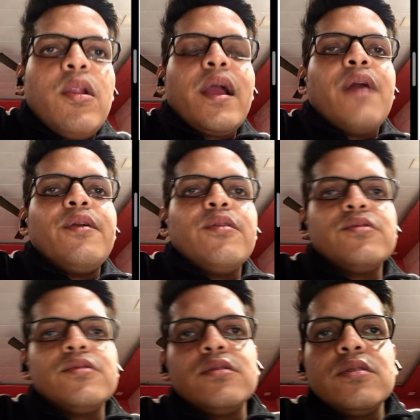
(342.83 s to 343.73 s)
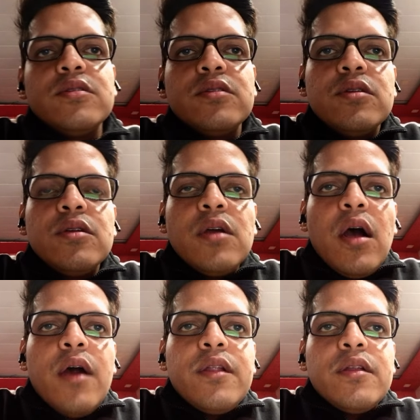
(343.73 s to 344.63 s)
Others are ketosis,
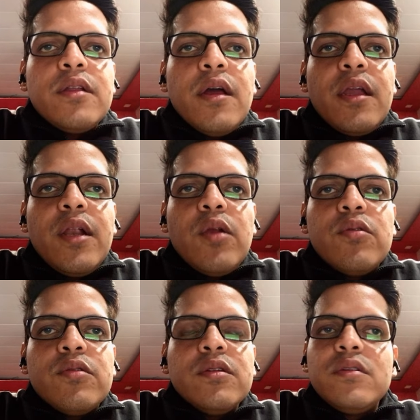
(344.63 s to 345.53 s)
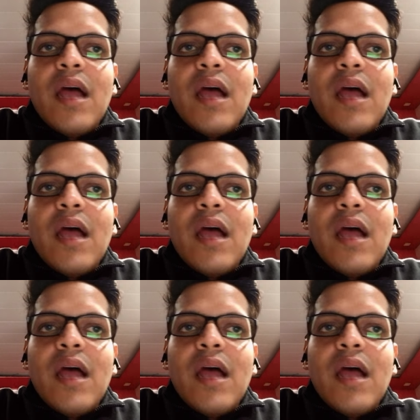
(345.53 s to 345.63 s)
diabetic ketoacidosis,